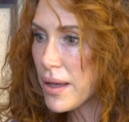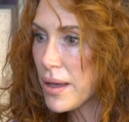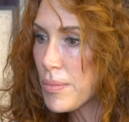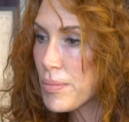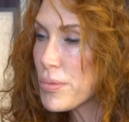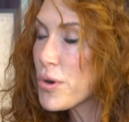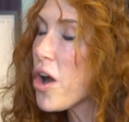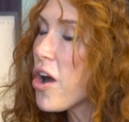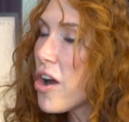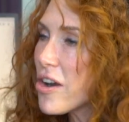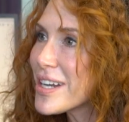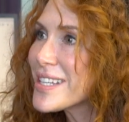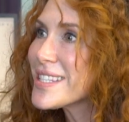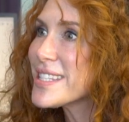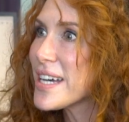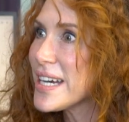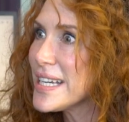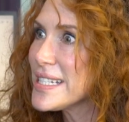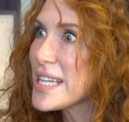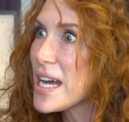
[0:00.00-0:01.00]

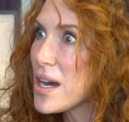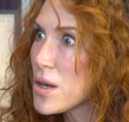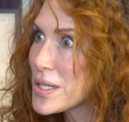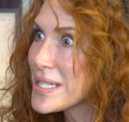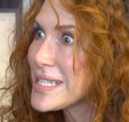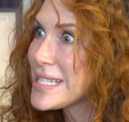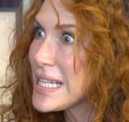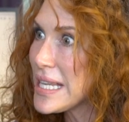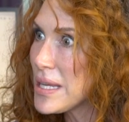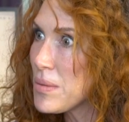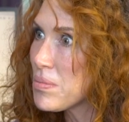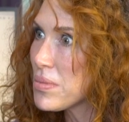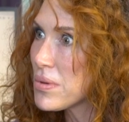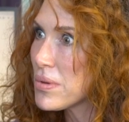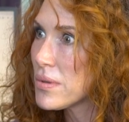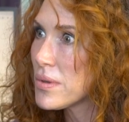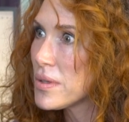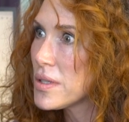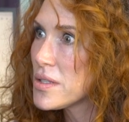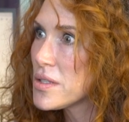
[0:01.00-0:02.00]
prioritize our sleep.
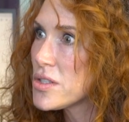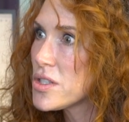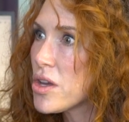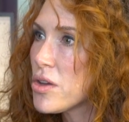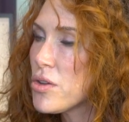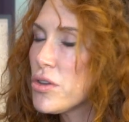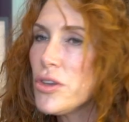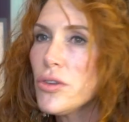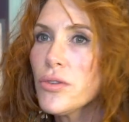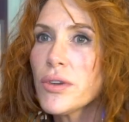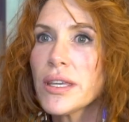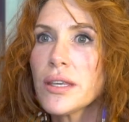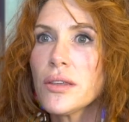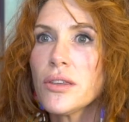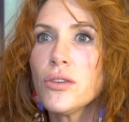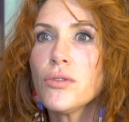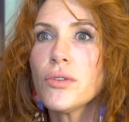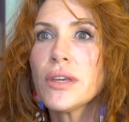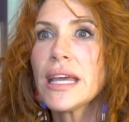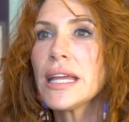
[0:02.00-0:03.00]
So you
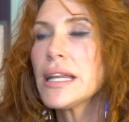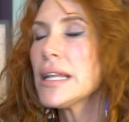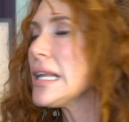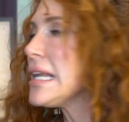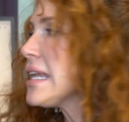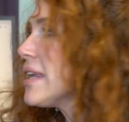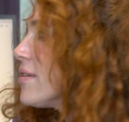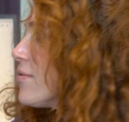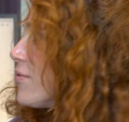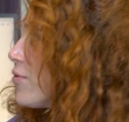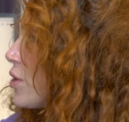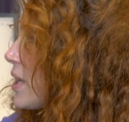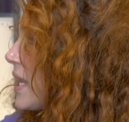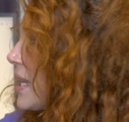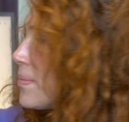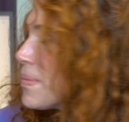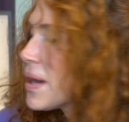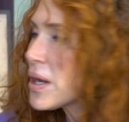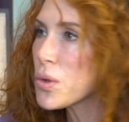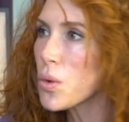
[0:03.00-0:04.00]
can forget
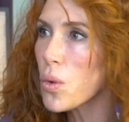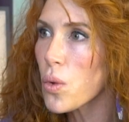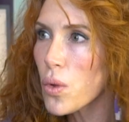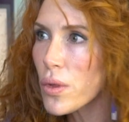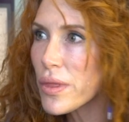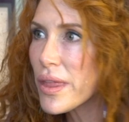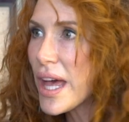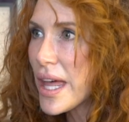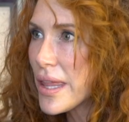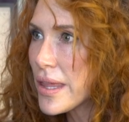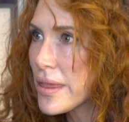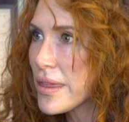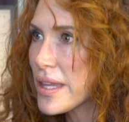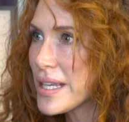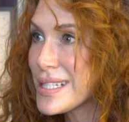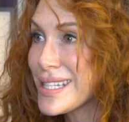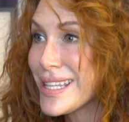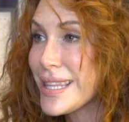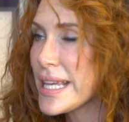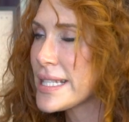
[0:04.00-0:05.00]
about all the other
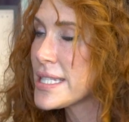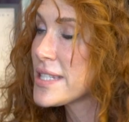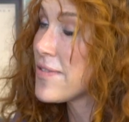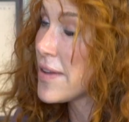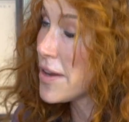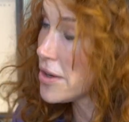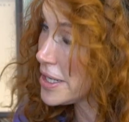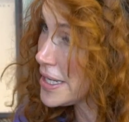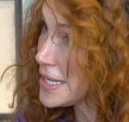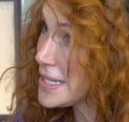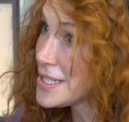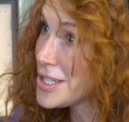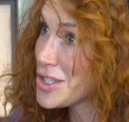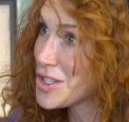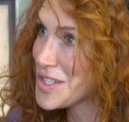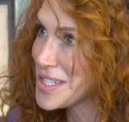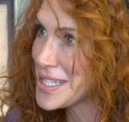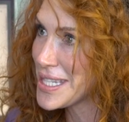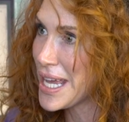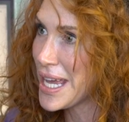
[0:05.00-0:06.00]
things. And that's very easy to
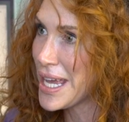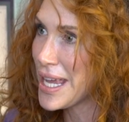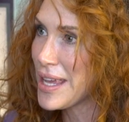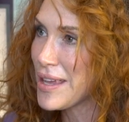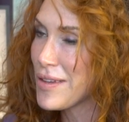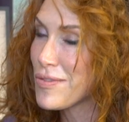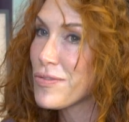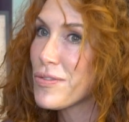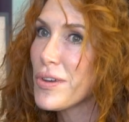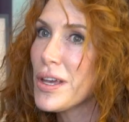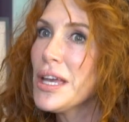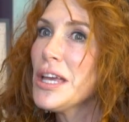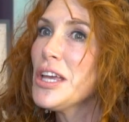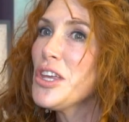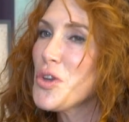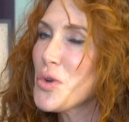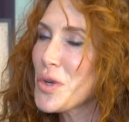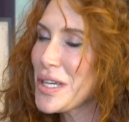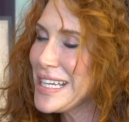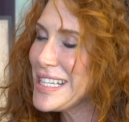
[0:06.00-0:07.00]
say if
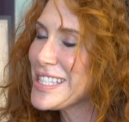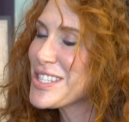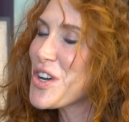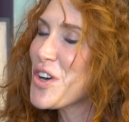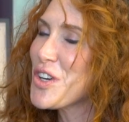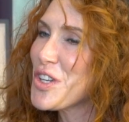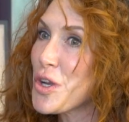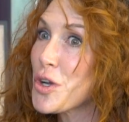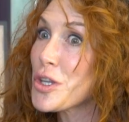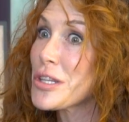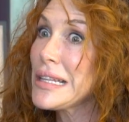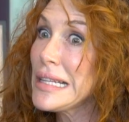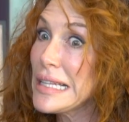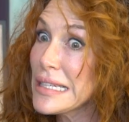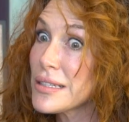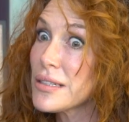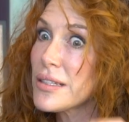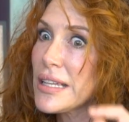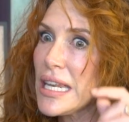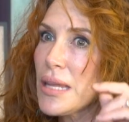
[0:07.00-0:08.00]
your kids are not
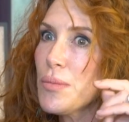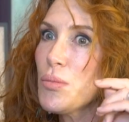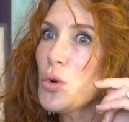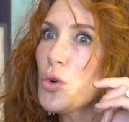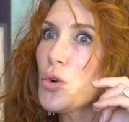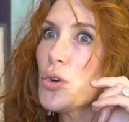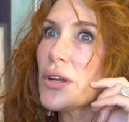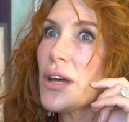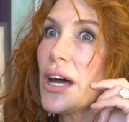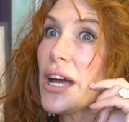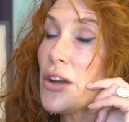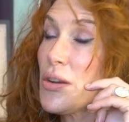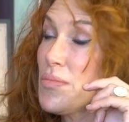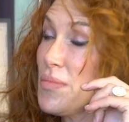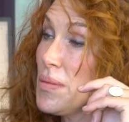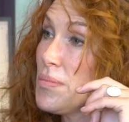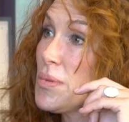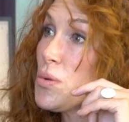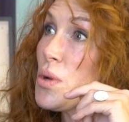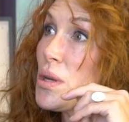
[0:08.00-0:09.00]
little anymore. I
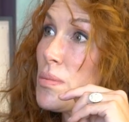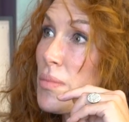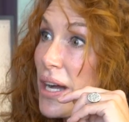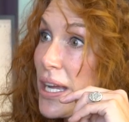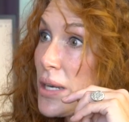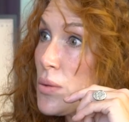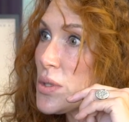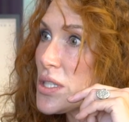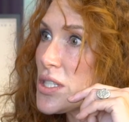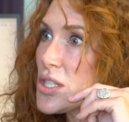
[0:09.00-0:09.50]
remember when mine was